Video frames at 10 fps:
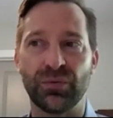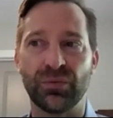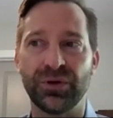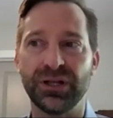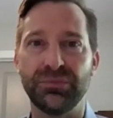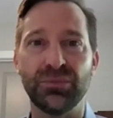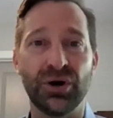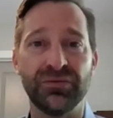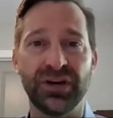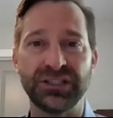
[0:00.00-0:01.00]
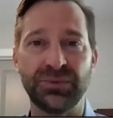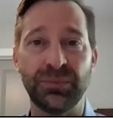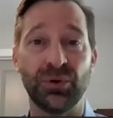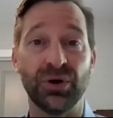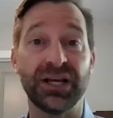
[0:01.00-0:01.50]
really motivates
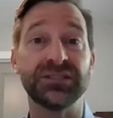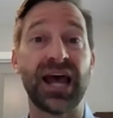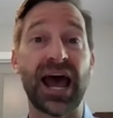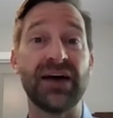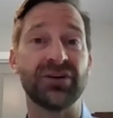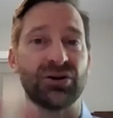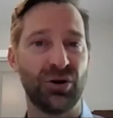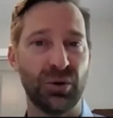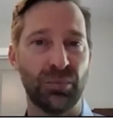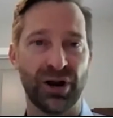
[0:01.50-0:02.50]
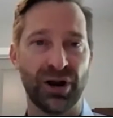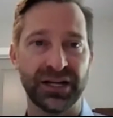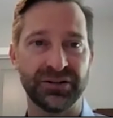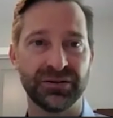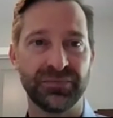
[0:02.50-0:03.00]
people is to have a global
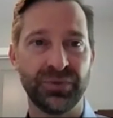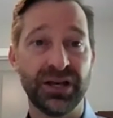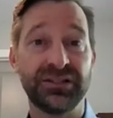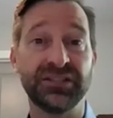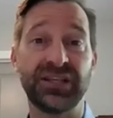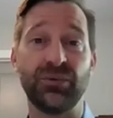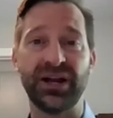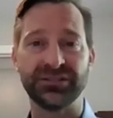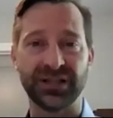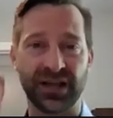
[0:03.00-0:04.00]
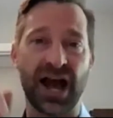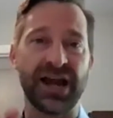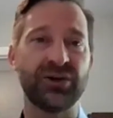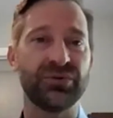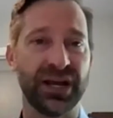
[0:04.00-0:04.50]
brand. To say, wait a second,
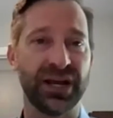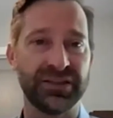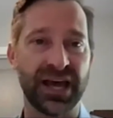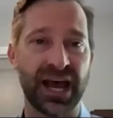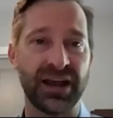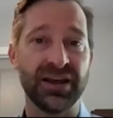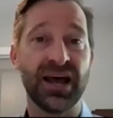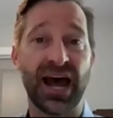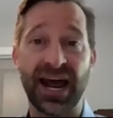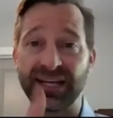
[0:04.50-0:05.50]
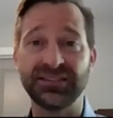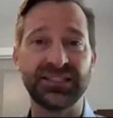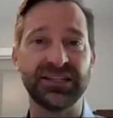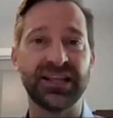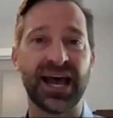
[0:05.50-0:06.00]
I created that. I can
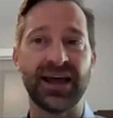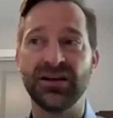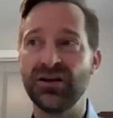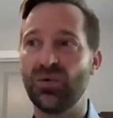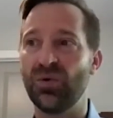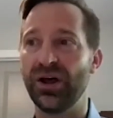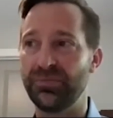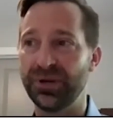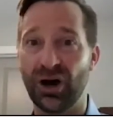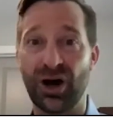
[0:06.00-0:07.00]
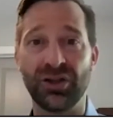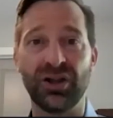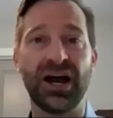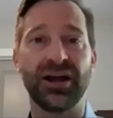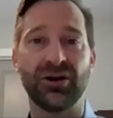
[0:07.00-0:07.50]
see that whether it be
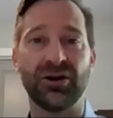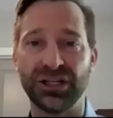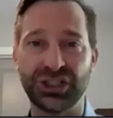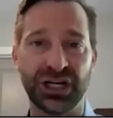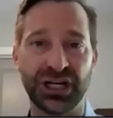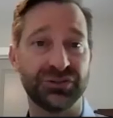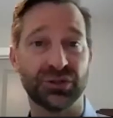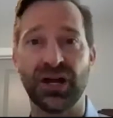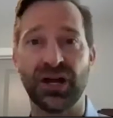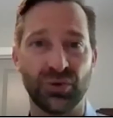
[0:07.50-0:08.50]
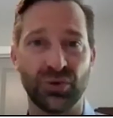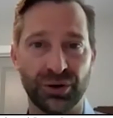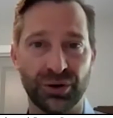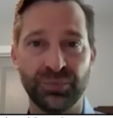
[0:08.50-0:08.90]
online or on shelves around the world.